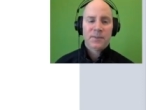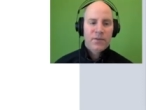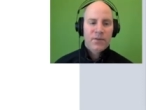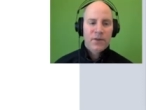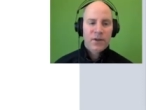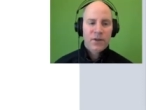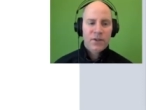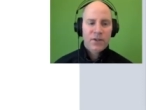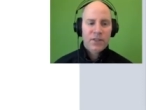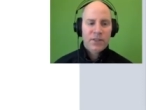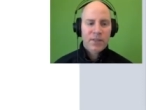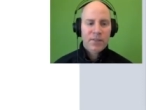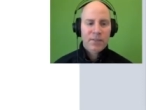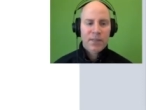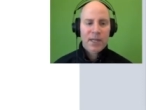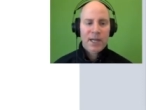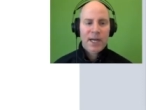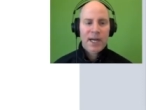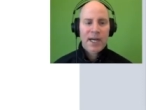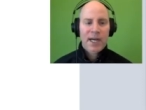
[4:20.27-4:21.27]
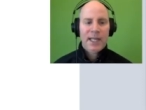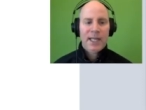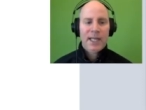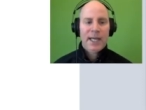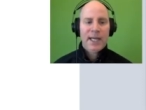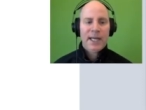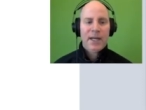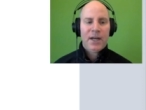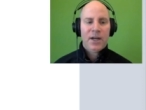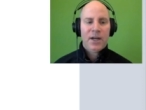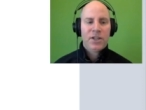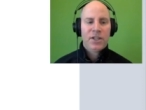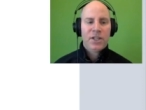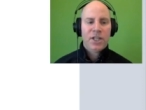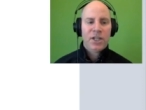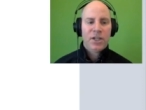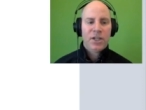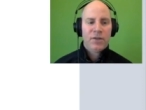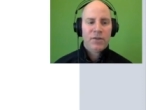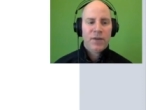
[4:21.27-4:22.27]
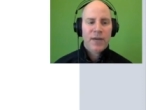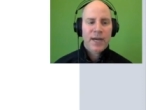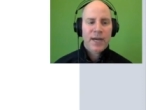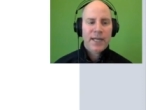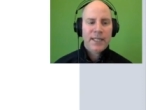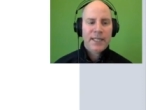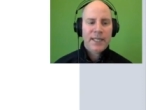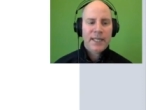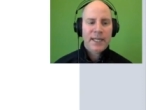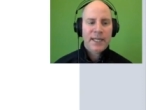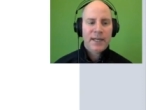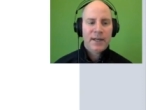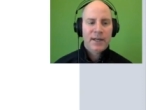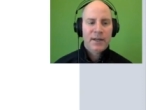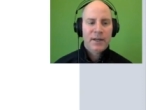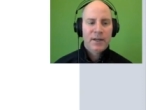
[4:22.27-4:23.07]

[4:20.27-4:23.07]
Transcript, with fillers: First, I'm going to highlight our Tier 3 idea.